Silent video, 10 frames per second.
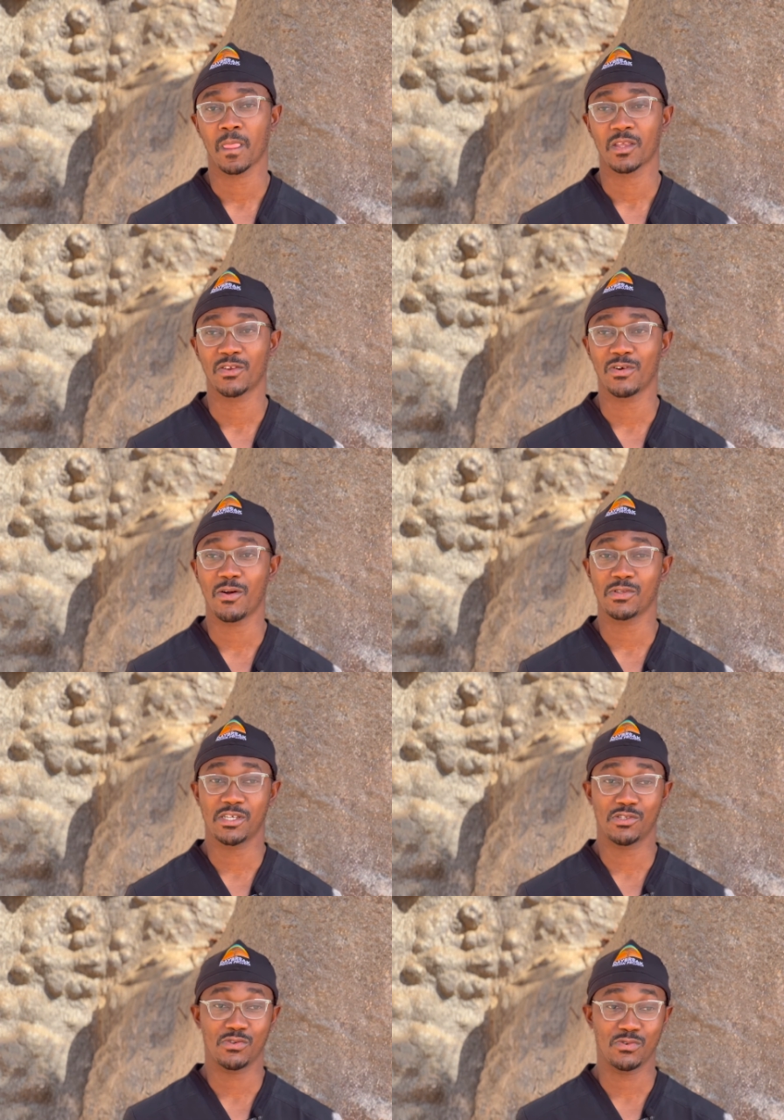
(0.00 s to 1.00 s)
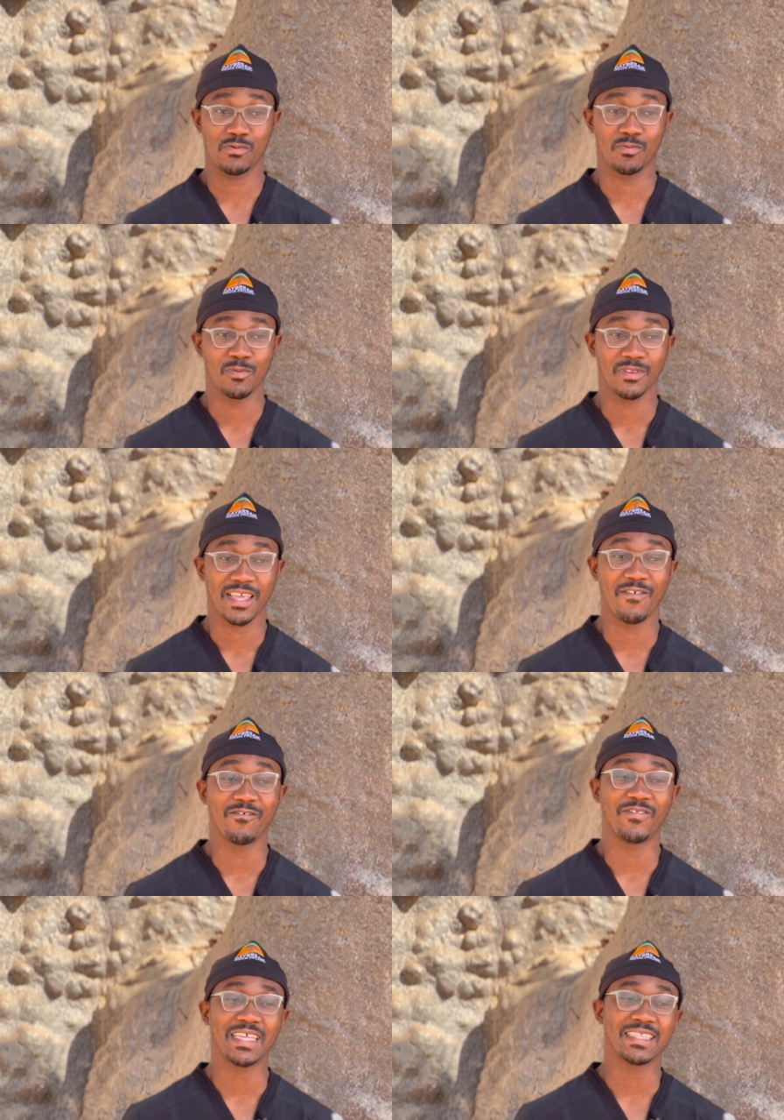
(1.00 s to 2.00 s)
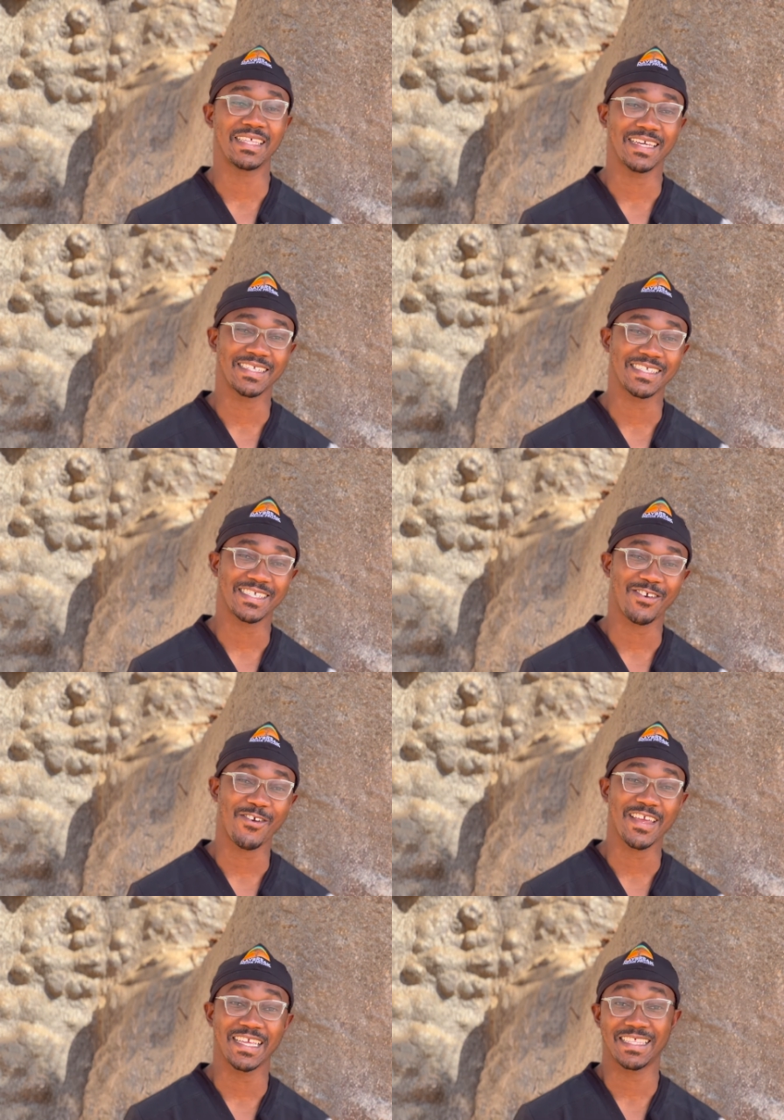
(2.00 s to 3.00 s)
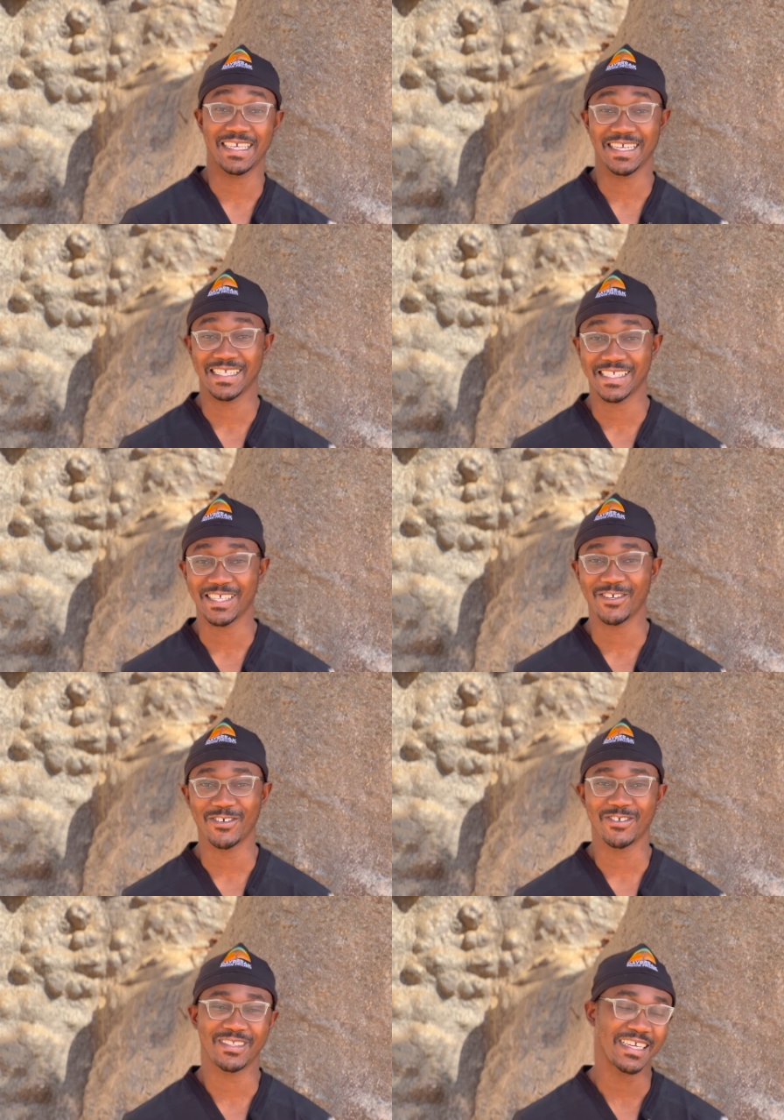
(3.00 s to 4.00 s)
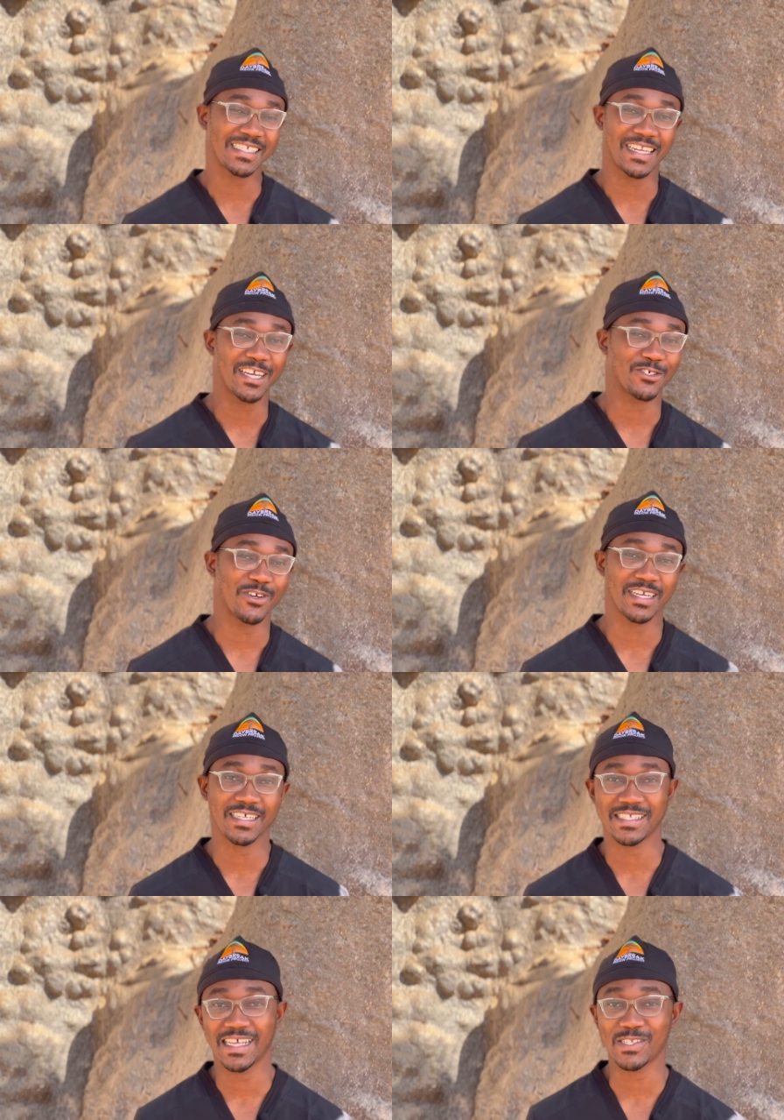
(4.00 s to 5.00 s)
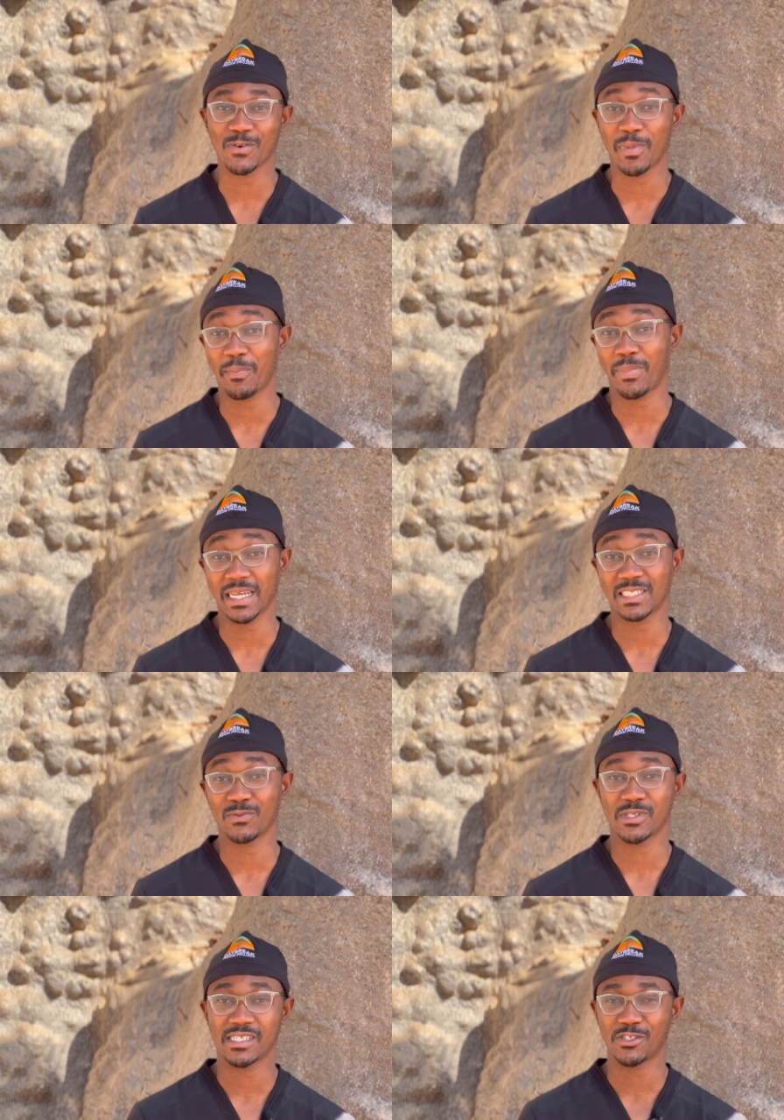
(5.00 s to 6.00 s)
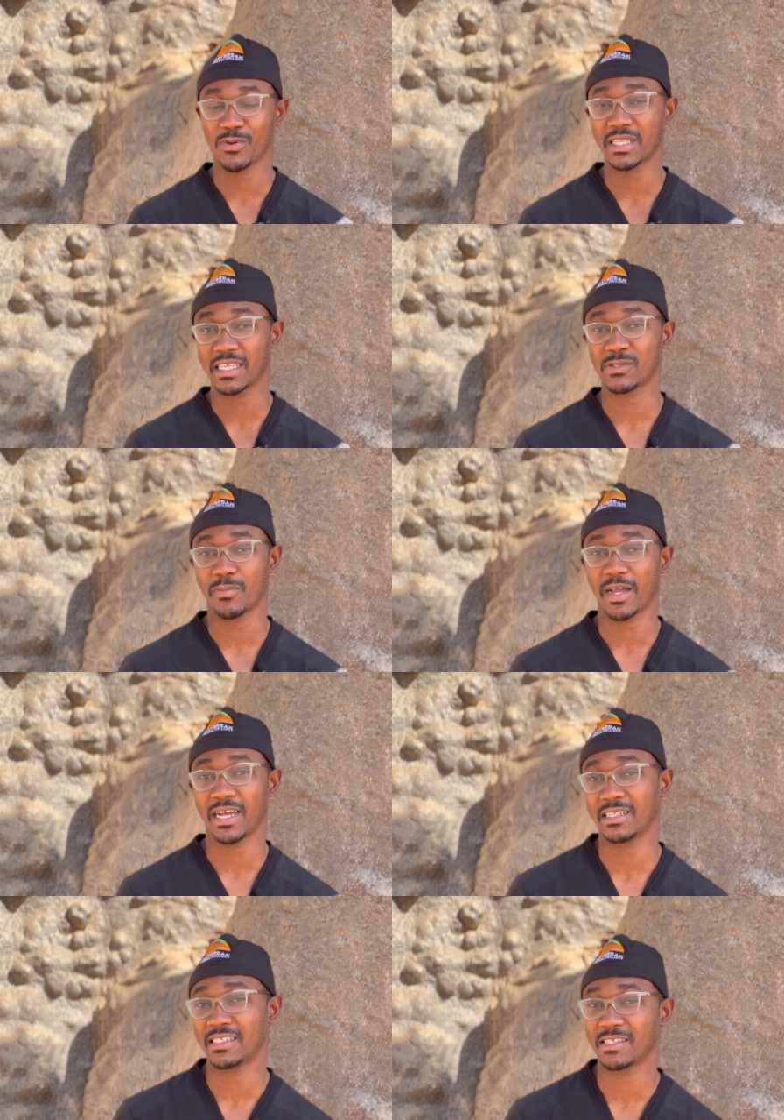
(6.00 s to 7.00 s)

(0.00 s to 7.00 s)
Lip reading: I wanted to invent things, create things, things electronic, because that's what my passion was, doing things with my hands.